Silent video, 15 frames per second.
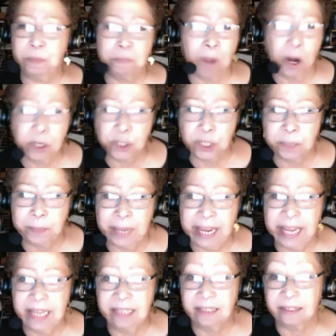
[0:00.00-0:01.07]
marching
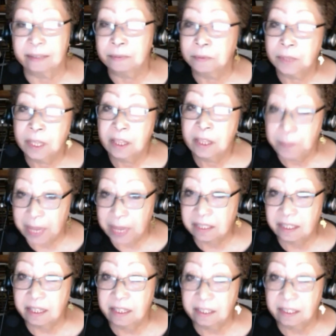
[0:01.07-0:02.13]
bands, the best
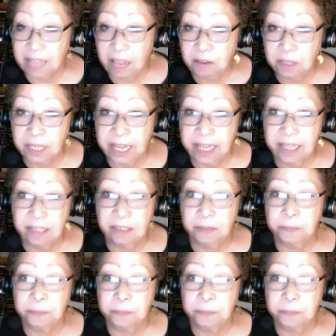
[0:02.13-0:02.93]
in the Southland.